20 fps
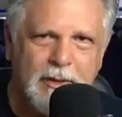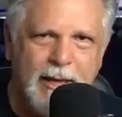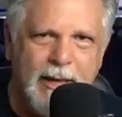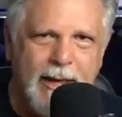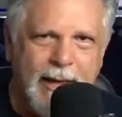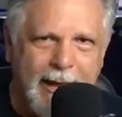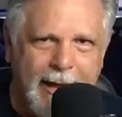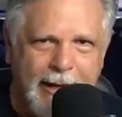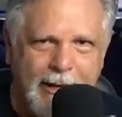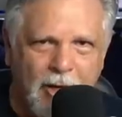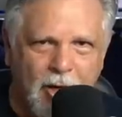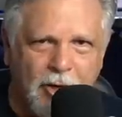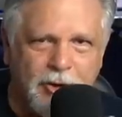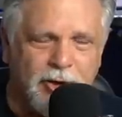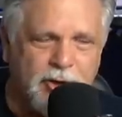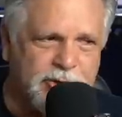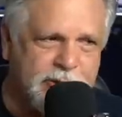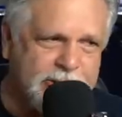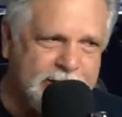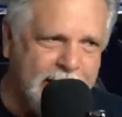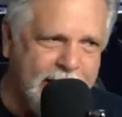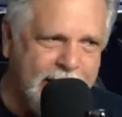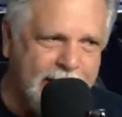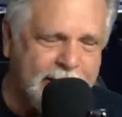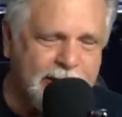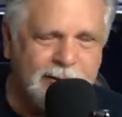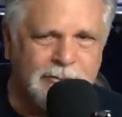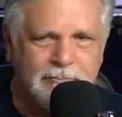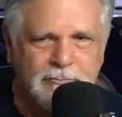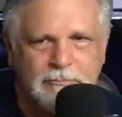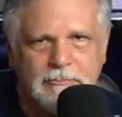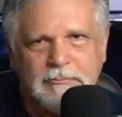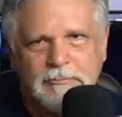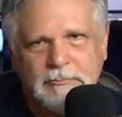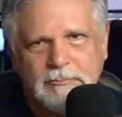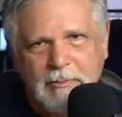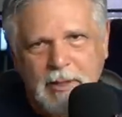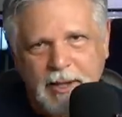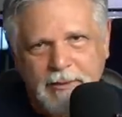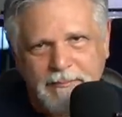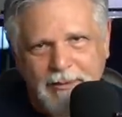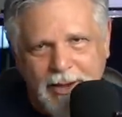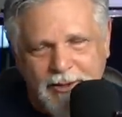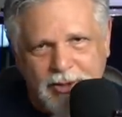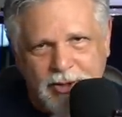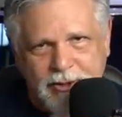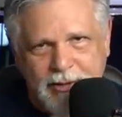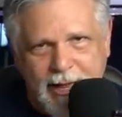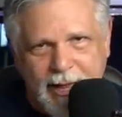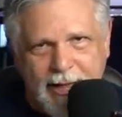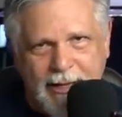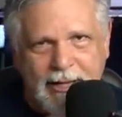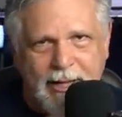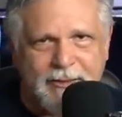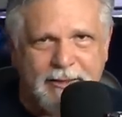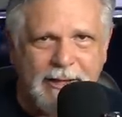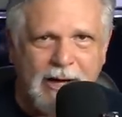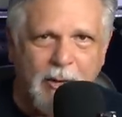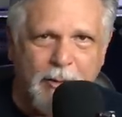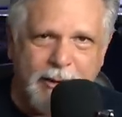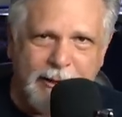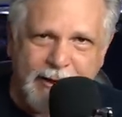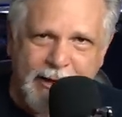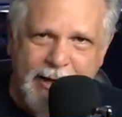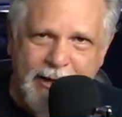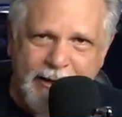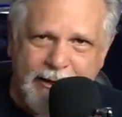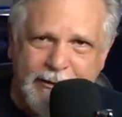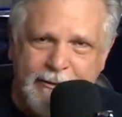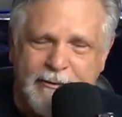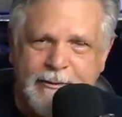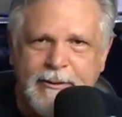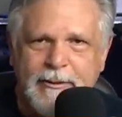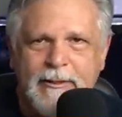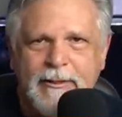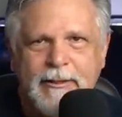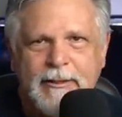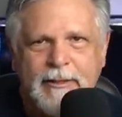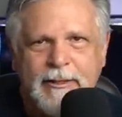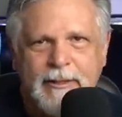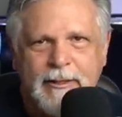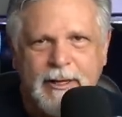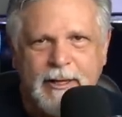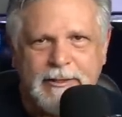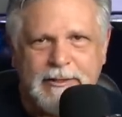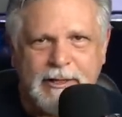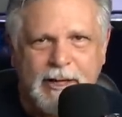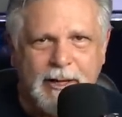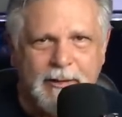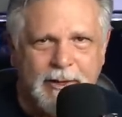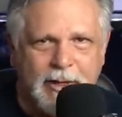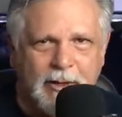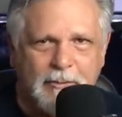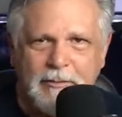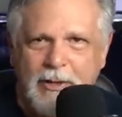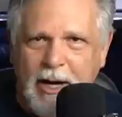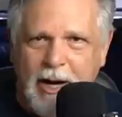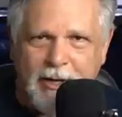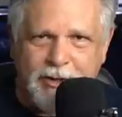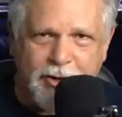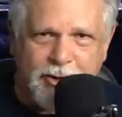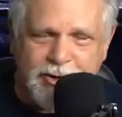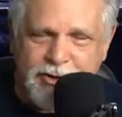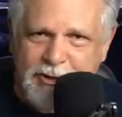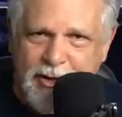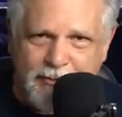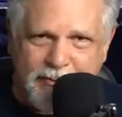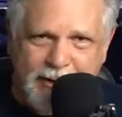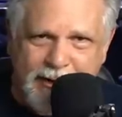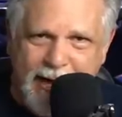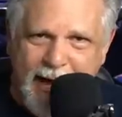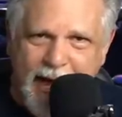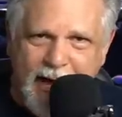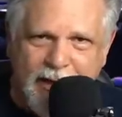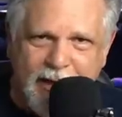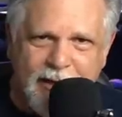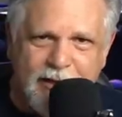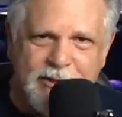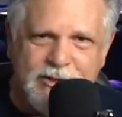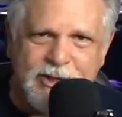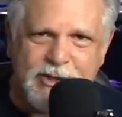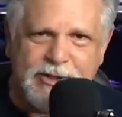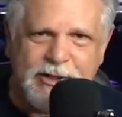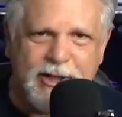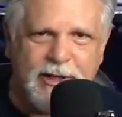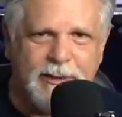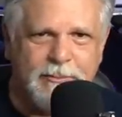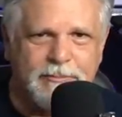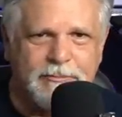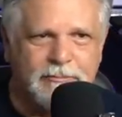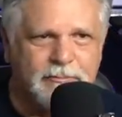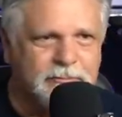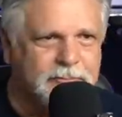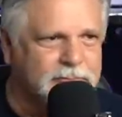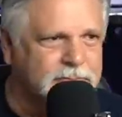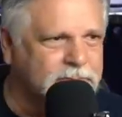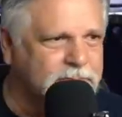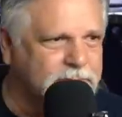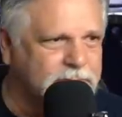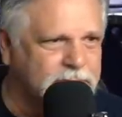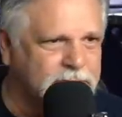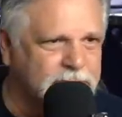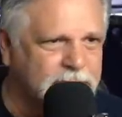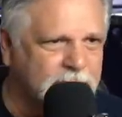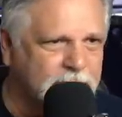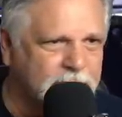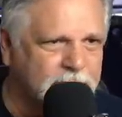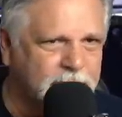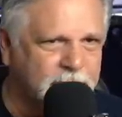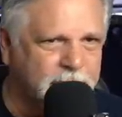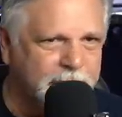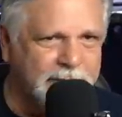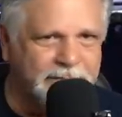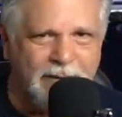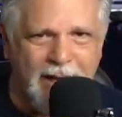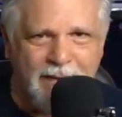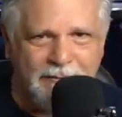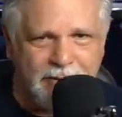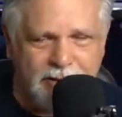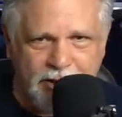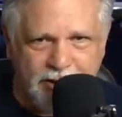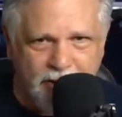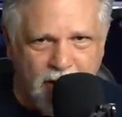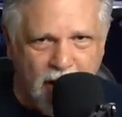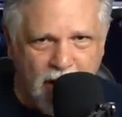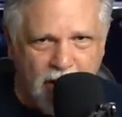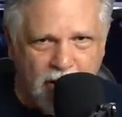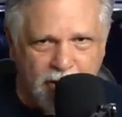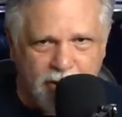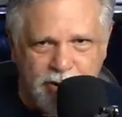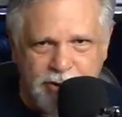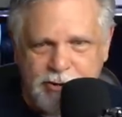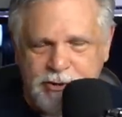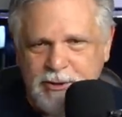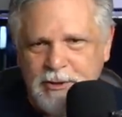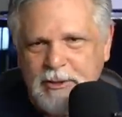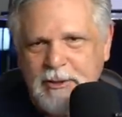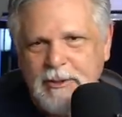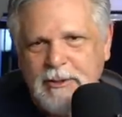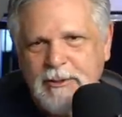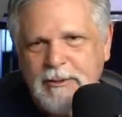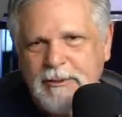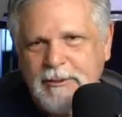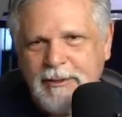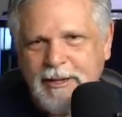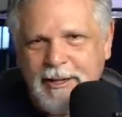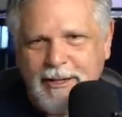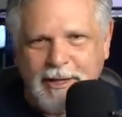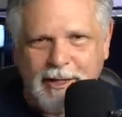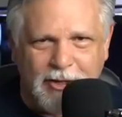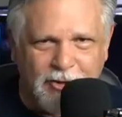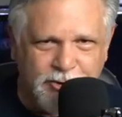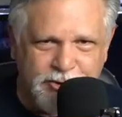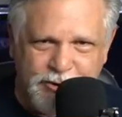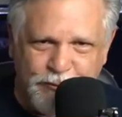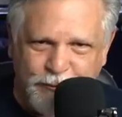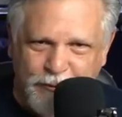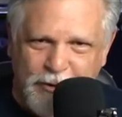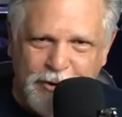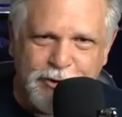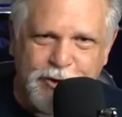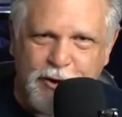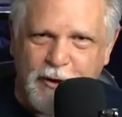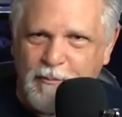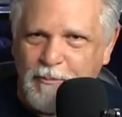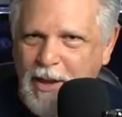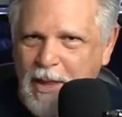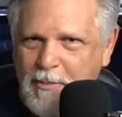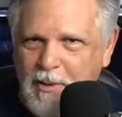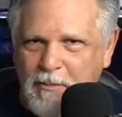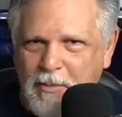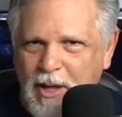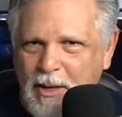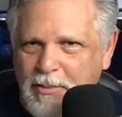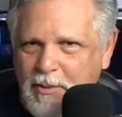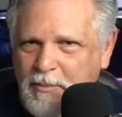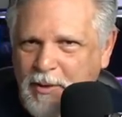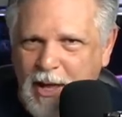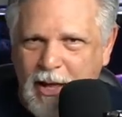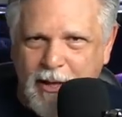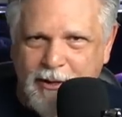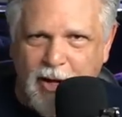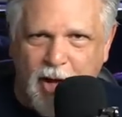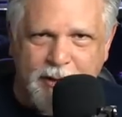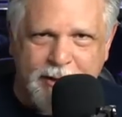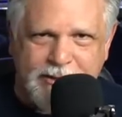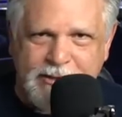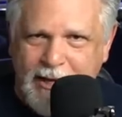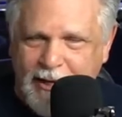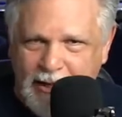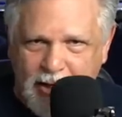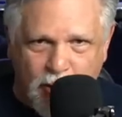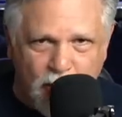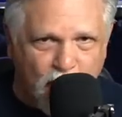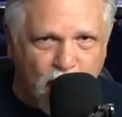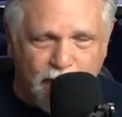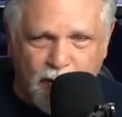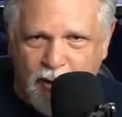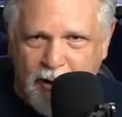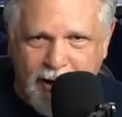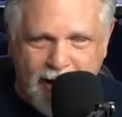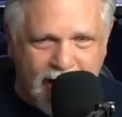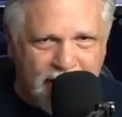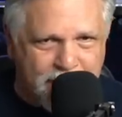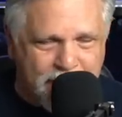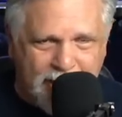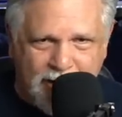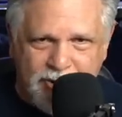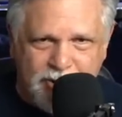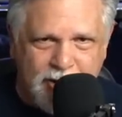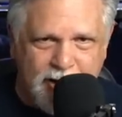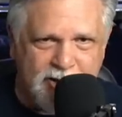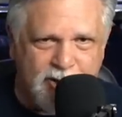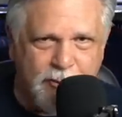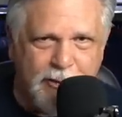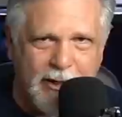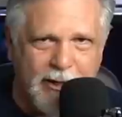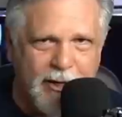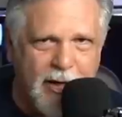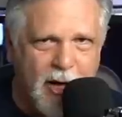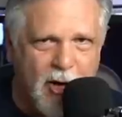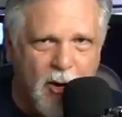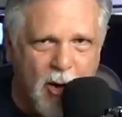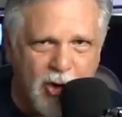Hey, look, there's a tank. I found a tank. I think I want to get it. It's 100 and something gallons. It's gonna be $500. It includes the filter, blah, blah, blah, blah, blah, and all that's kind of going over her head because she doesn't really know.